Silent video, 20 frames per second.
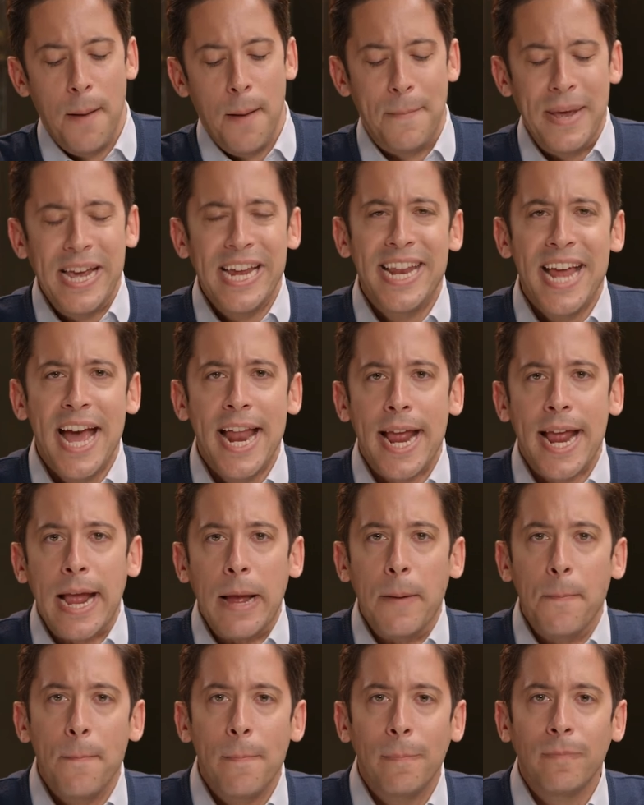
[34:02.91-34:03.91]
P. Diddy.
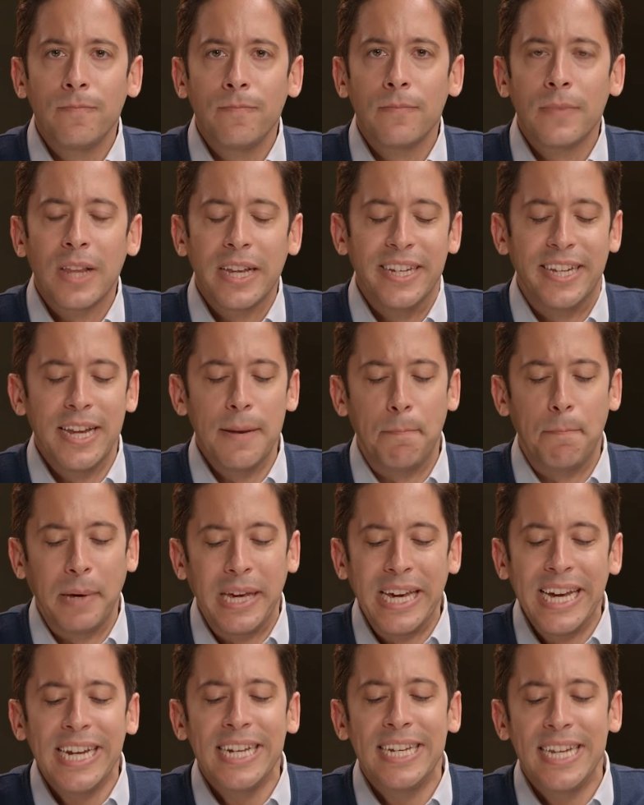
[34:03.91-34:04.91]
Did
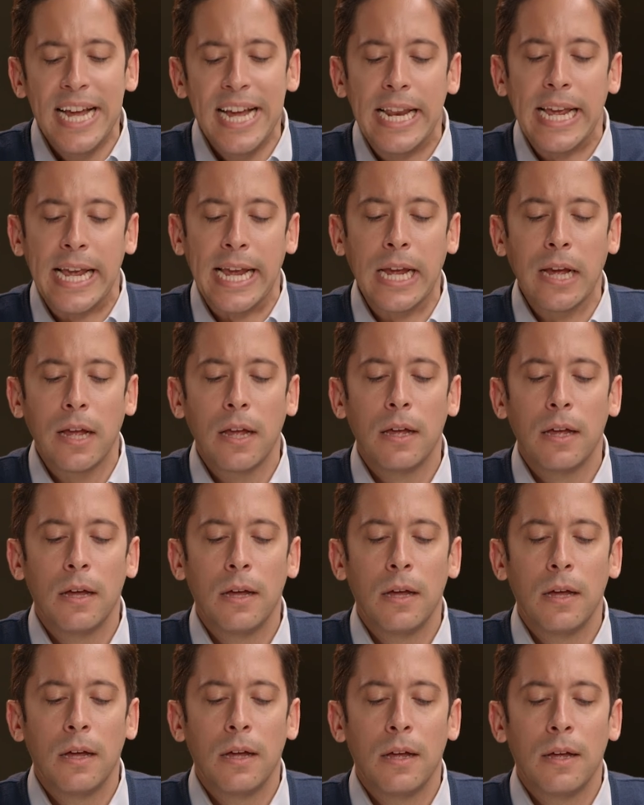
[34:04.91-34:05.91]
P. Diddy
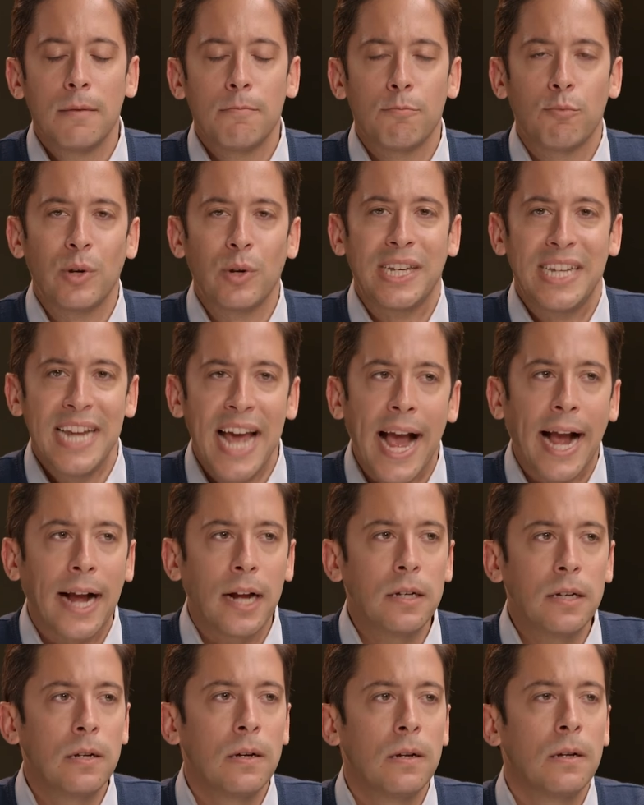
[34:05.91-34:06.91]

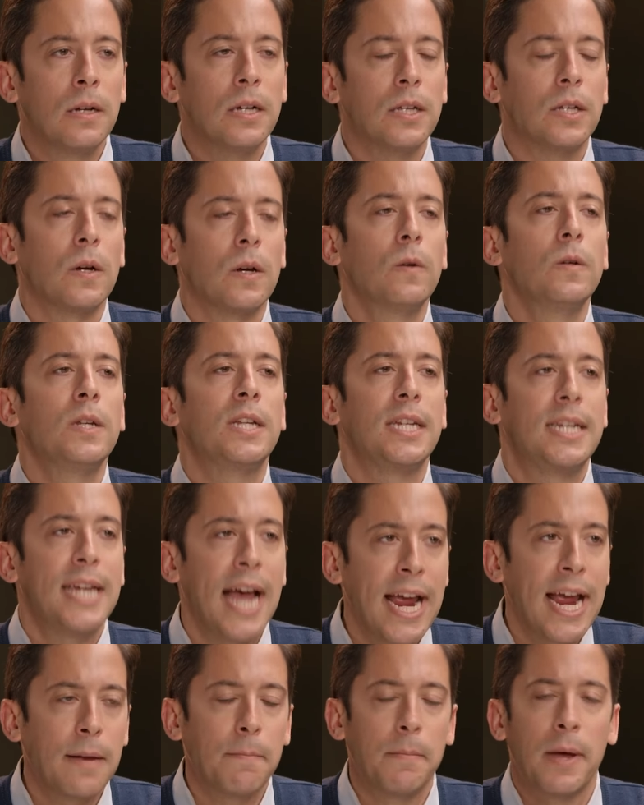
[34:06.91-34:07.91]
predict his own
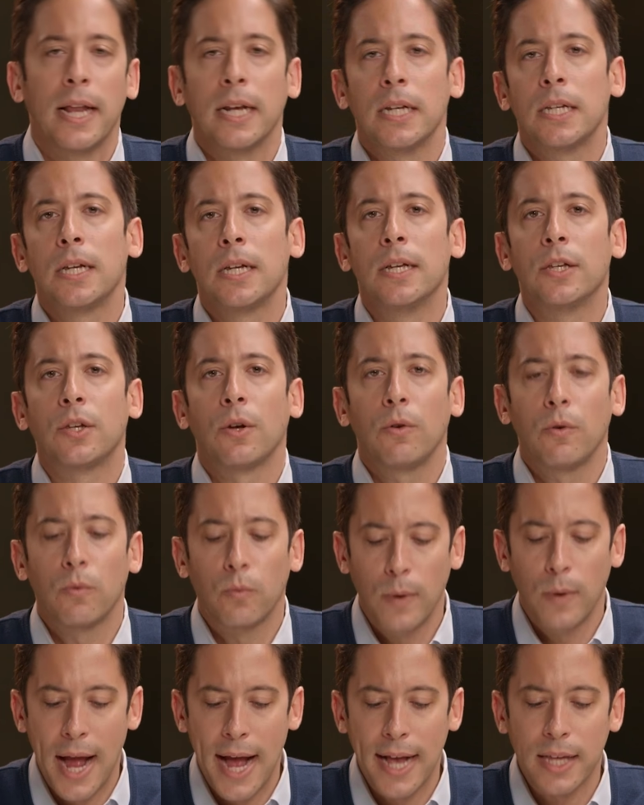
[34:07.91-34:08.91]
detainment, his own
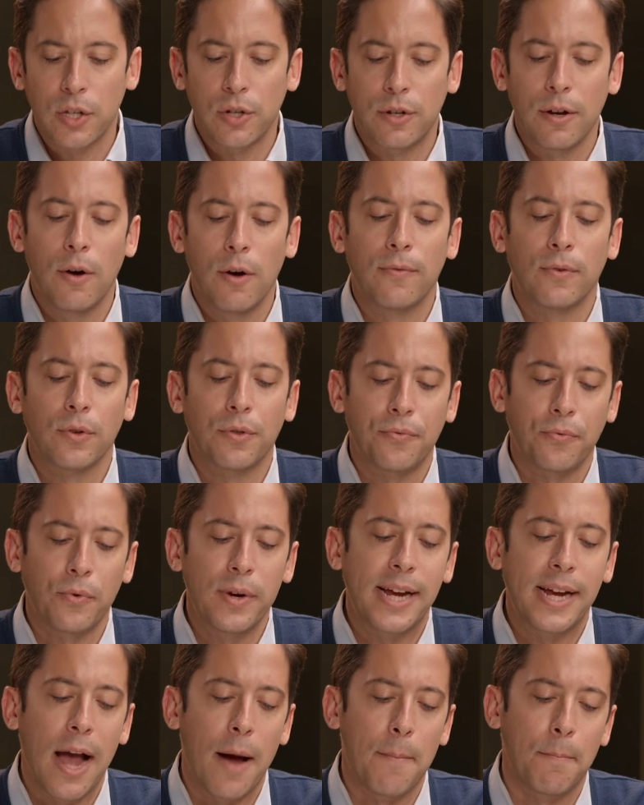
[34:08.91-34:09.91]
arrest over the
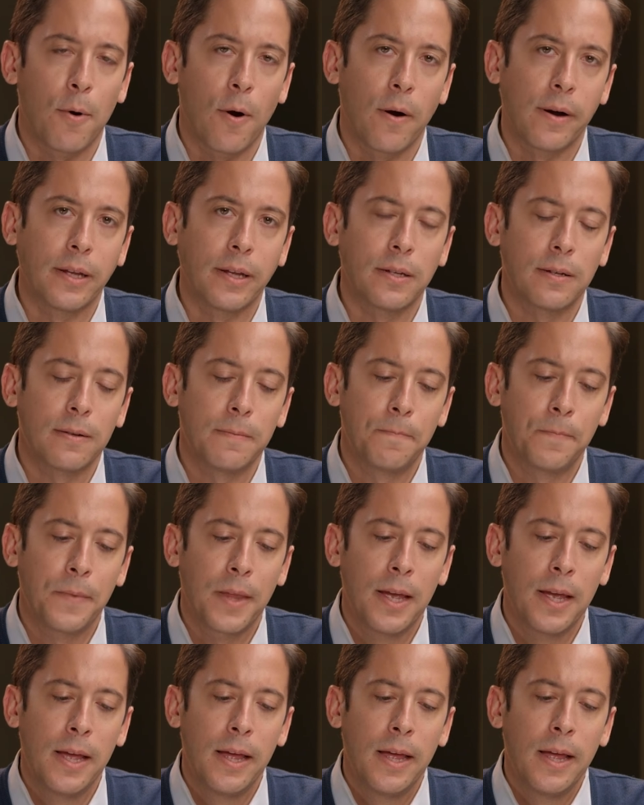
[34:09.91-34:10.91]
freakout parties?
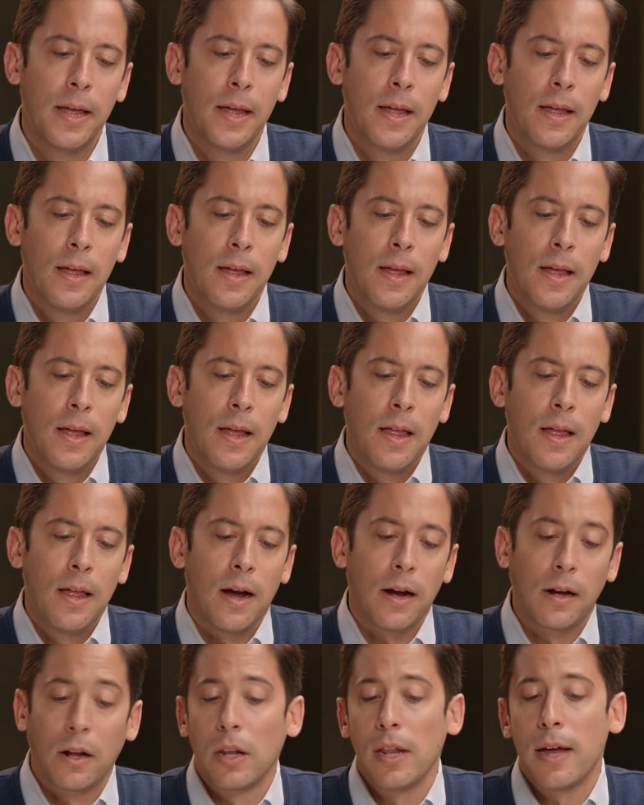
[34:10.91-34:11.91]

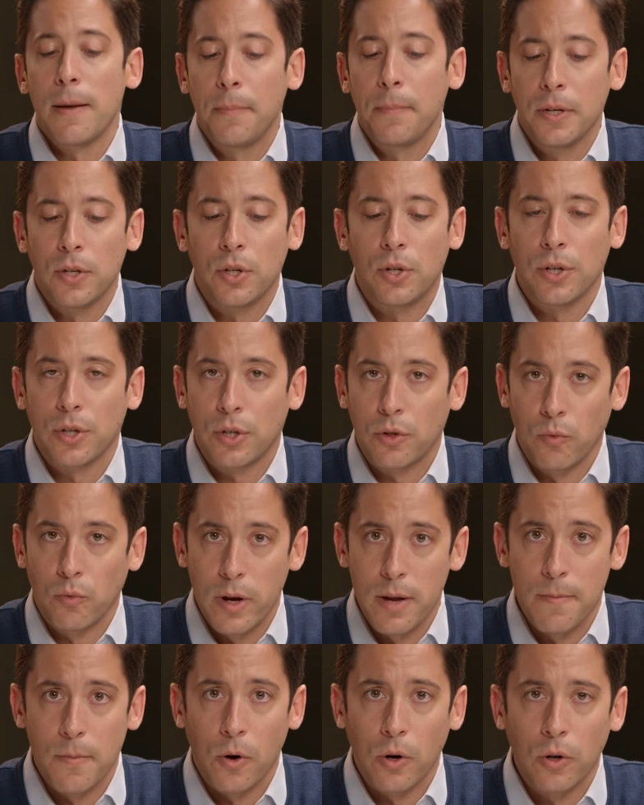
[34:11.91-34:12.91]
A clip has just
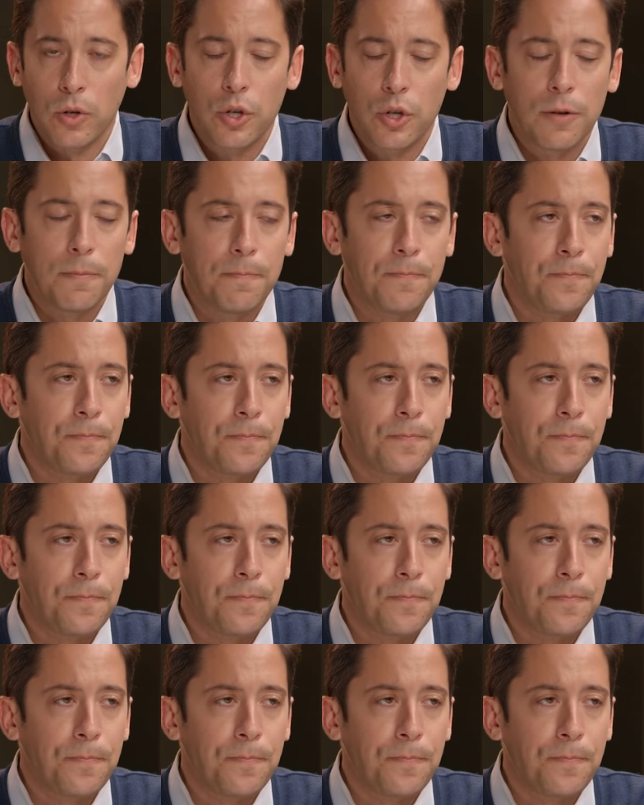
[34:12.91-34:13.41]
reemerged